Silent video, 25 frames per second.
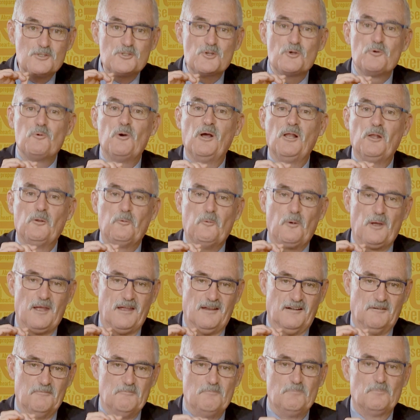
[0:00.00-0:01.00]
too well
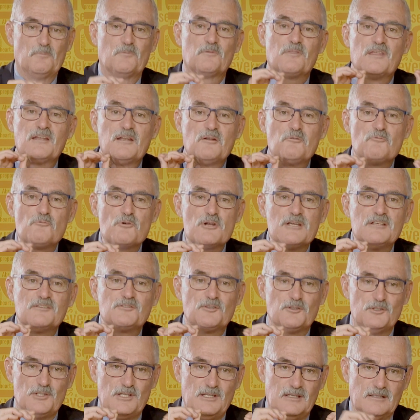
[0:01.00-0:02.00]
aware that in
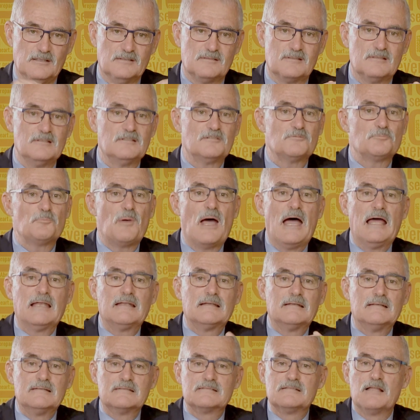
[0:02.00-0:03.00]
recent years, this
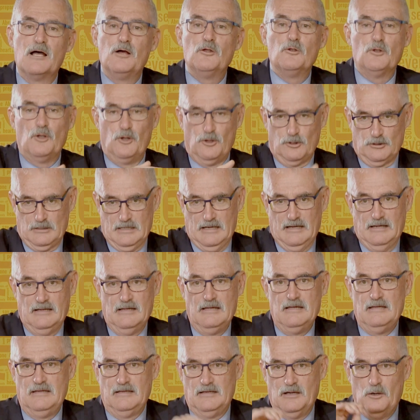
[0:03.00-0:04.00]
pattern is no longer
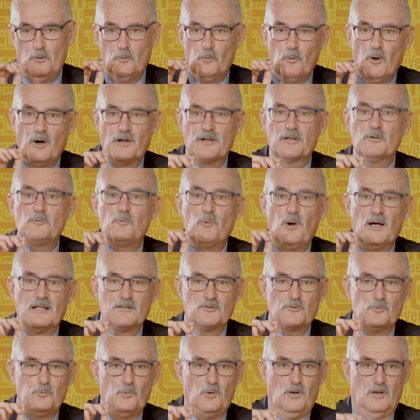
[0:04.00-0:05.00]
what it
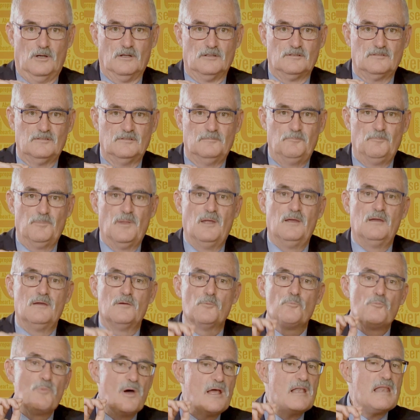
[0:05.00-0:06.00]
once was.
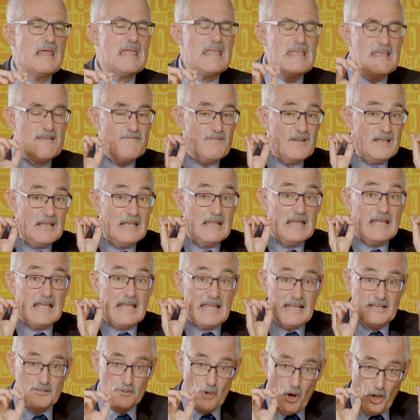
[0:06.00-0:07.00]
But even
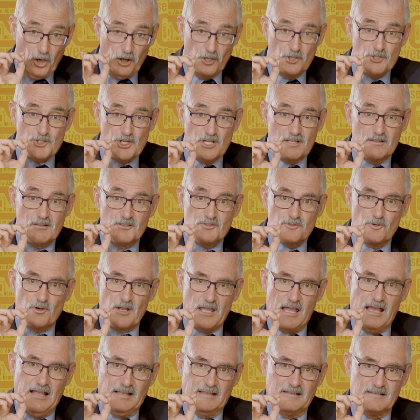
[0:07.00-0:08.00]
acknowledging this
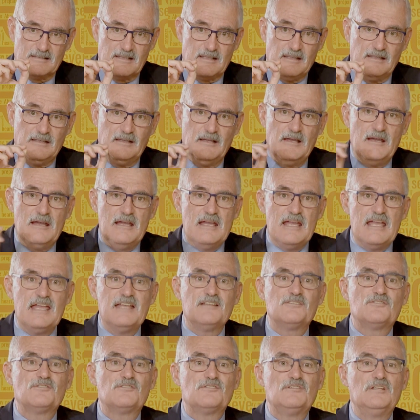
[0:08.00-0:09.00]
reality,
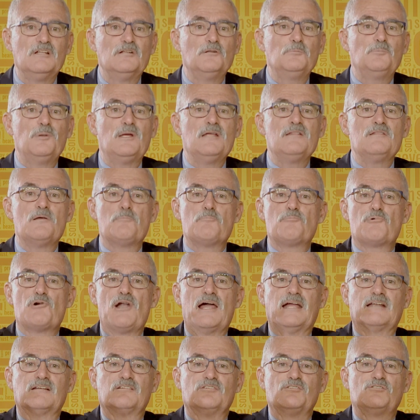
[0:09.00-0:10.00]
it's still been the
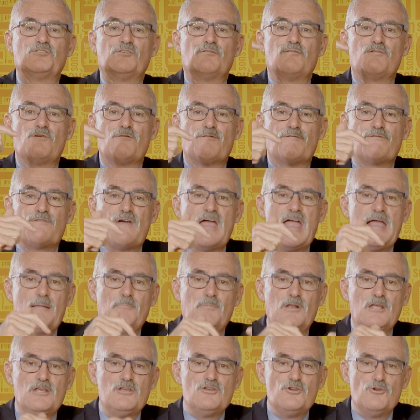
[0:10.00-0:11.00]
practice of the
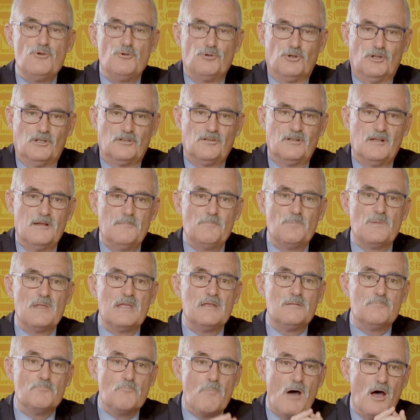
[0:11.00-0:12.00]
family unit
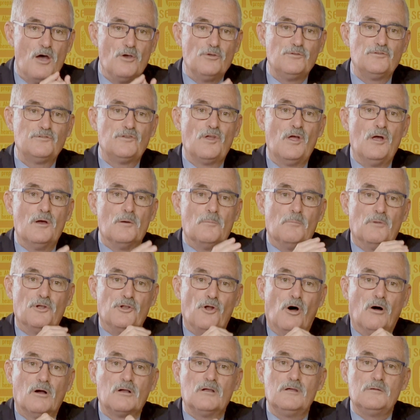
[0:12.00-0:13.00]
in most
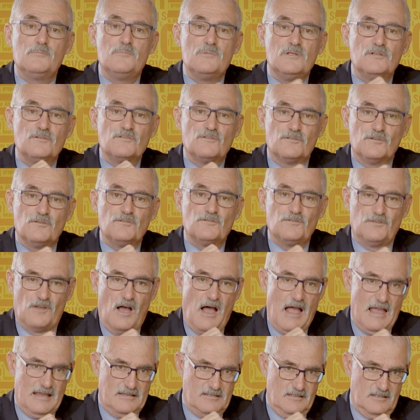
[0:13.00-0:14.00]
monogamous
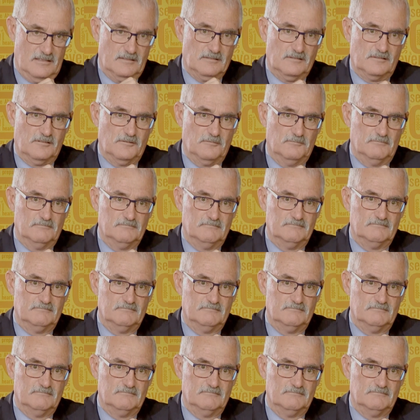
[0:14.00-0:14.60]
societies.